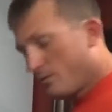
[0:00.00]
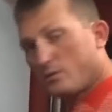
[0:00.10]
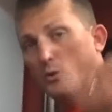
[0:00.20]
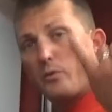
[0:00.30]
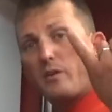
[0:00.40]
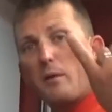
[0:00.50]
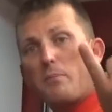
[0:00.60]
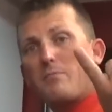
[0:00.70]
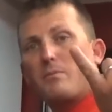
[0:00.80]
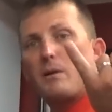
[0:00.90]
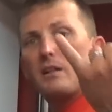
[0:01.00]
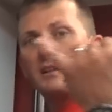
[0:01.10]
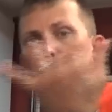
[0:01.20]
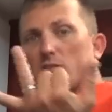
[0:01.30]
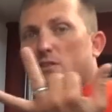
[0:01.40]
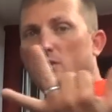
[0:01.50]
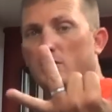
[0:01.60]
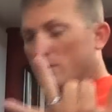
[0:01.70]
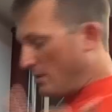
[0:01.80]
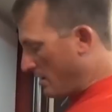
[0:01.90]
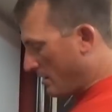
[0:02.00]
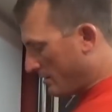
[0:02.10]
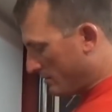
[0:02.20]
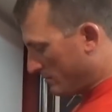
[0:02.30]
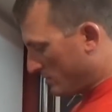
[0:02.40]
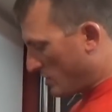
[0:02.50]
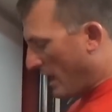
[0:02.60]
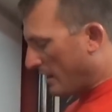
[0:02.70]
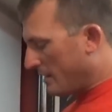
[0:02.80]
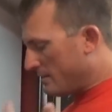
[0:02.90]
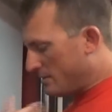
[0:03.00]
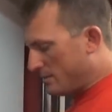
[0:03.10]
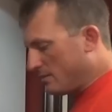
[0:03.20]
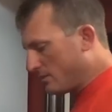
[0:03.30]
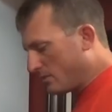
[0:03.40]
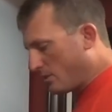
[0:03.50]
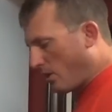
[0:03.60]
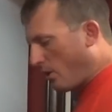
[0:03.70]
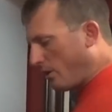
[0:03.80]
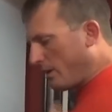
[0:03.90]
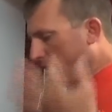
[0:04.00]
So we've got baby bellas, um, shallots, garlic,